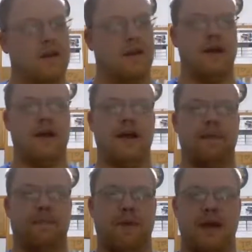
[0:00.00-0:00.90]

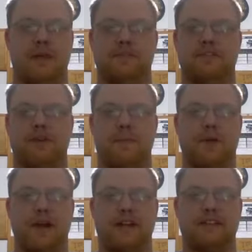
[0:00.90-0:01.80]
I'm super
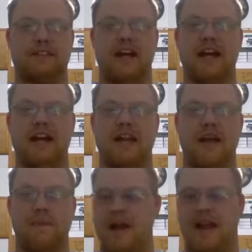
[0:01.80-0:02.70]
excited to get
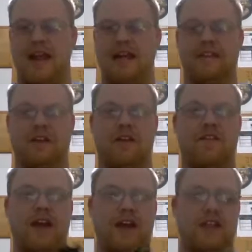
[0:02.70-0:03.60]
my hands on
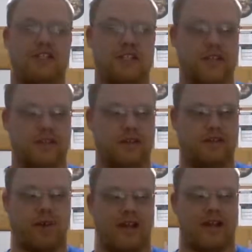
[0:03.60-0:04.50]
that engine so
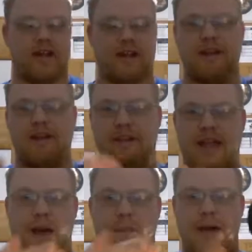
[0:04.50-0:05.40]
I can get
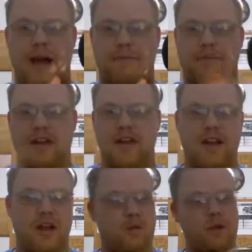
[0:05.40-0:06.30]
that popped in here
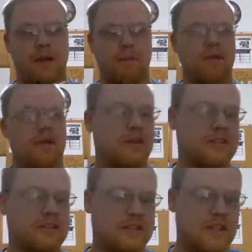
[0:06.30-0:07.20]
where it
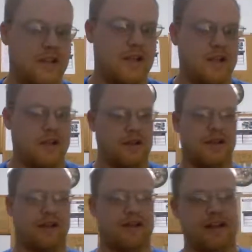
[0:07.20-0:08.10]
belongs,
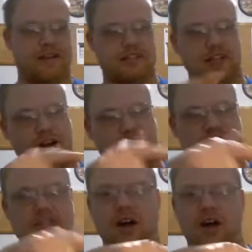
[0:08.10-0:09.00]
get the
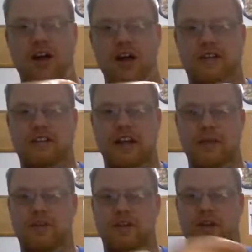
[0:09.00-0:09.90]
exhaust all hooked
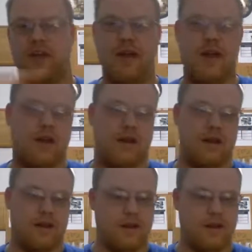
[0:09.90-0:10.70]
up to it and